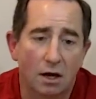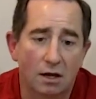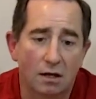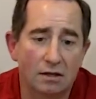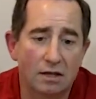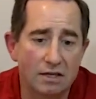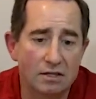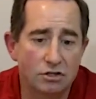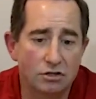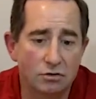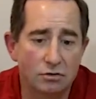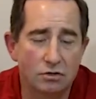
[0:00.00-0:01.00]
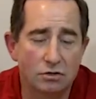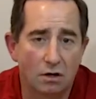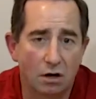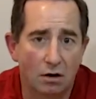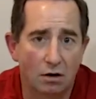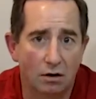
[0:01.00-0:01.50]
Uh, lace shoes
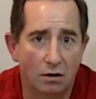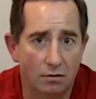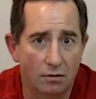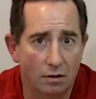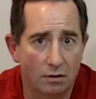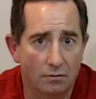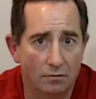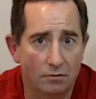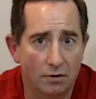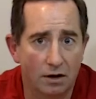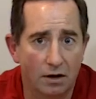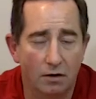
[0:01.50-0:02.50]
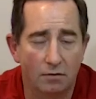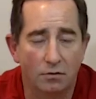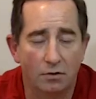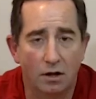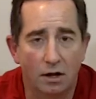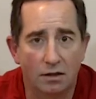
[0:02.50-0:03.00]
are very
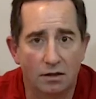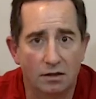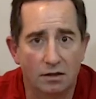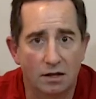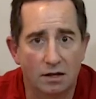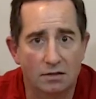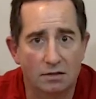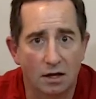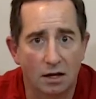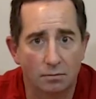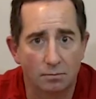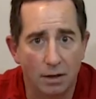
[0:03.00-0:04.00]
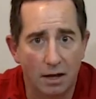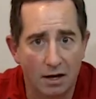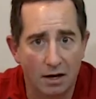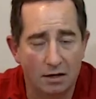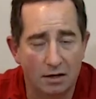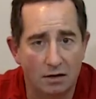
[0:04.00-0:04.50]
helpful. I think that it's a
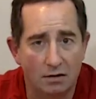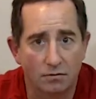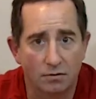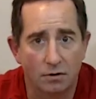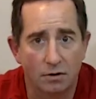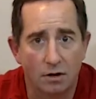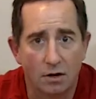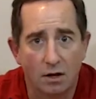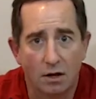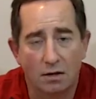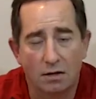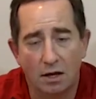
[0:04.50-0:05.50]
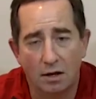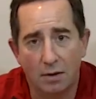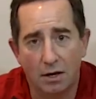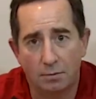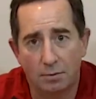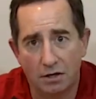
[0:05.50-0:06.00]
bad idea for
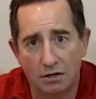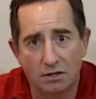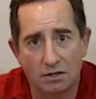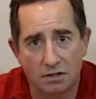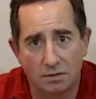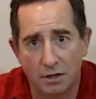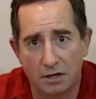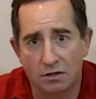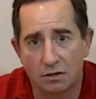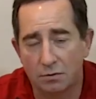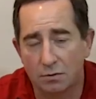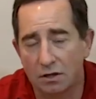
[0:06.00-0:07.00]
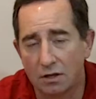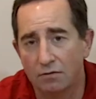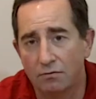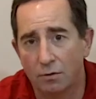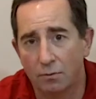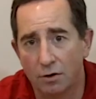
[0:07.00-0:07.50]
diabetic patients, especially with any
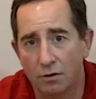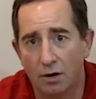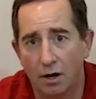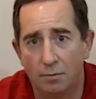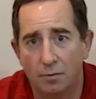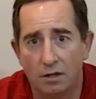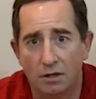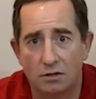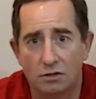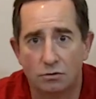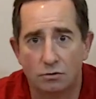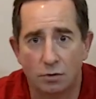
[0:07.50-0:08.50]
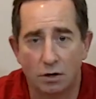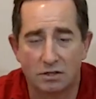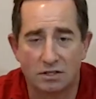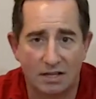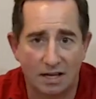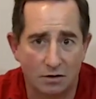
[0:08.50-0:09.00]
form of neuropathy, to wear
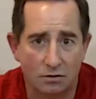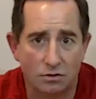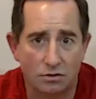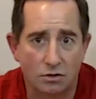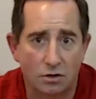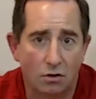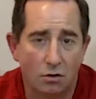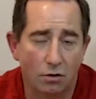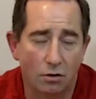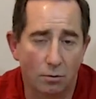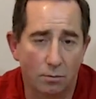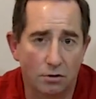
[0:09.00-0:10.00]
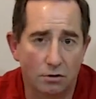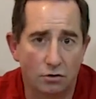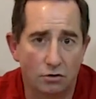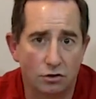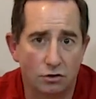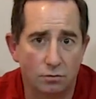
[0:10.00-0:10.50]
sandals or an open
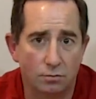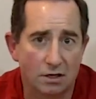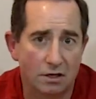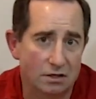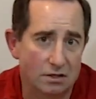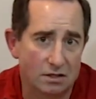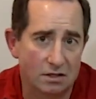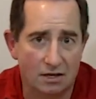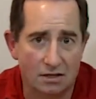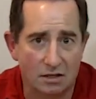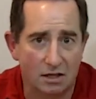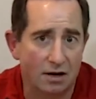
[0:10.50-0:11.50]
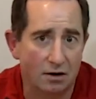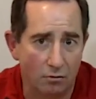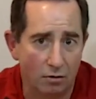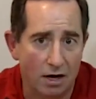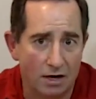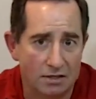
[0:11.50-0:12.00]
toed shoe because things like
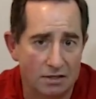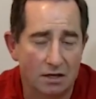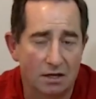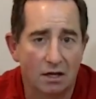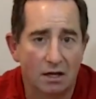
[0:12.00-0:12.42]
rocks